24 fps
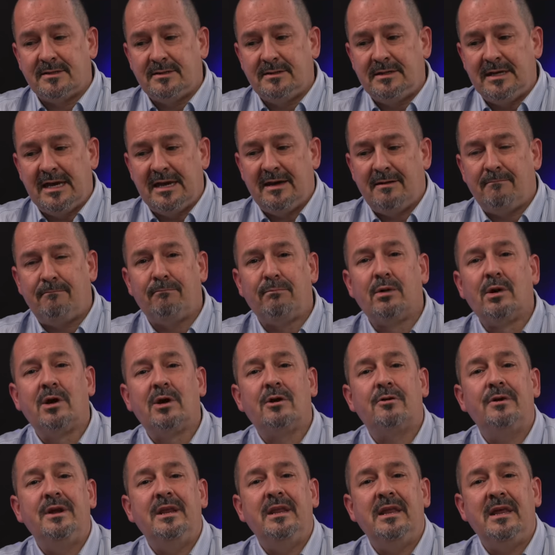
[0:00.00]
Yeah,
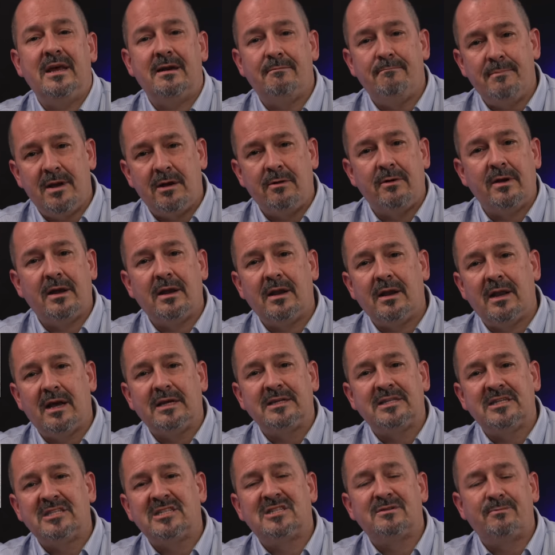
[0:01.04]
blurring the American
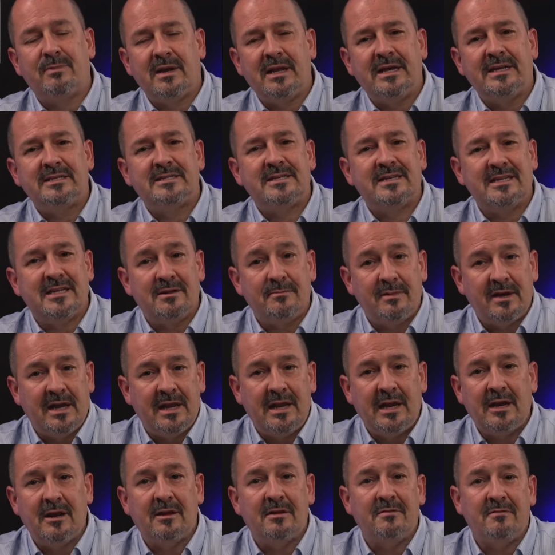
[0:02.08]
license plates at the
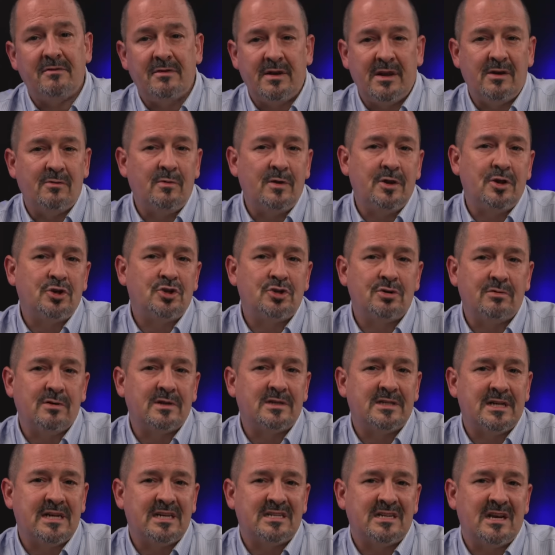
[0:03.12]
beginning of the video when they show a
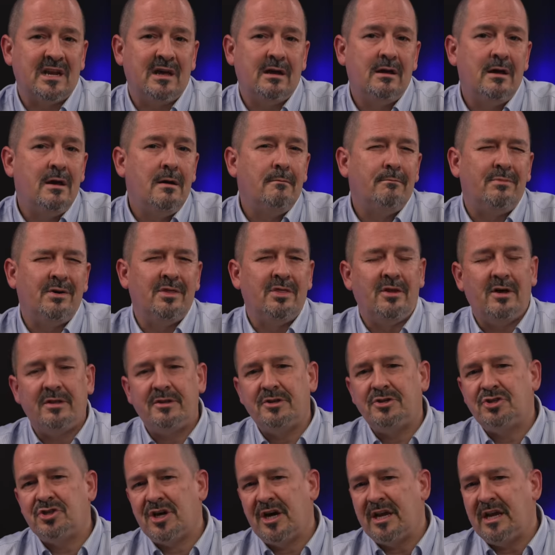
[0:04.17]
Tesla, but not the
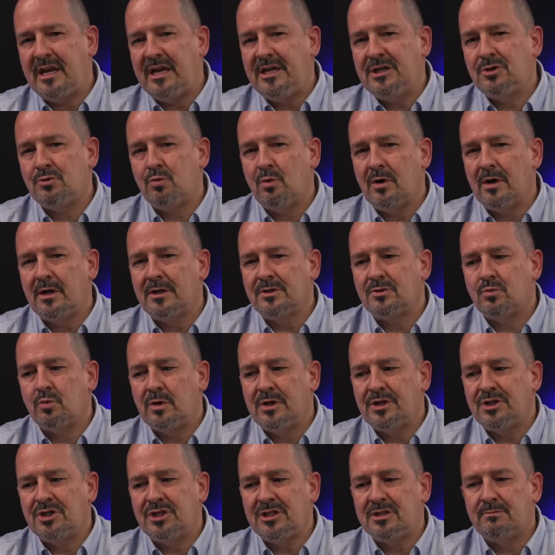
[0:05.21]
Chinese ones
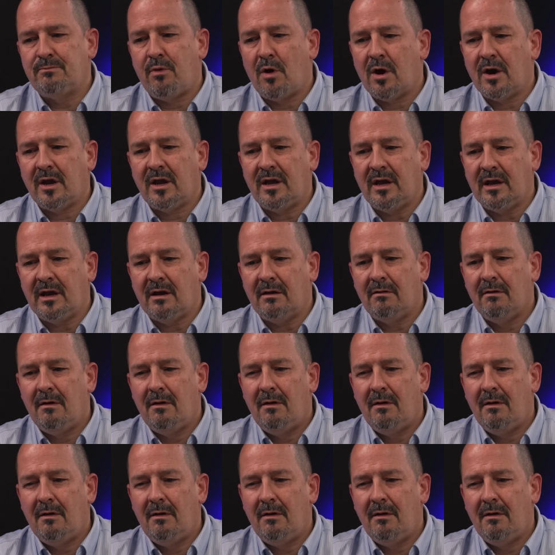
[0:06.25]
when she's parking.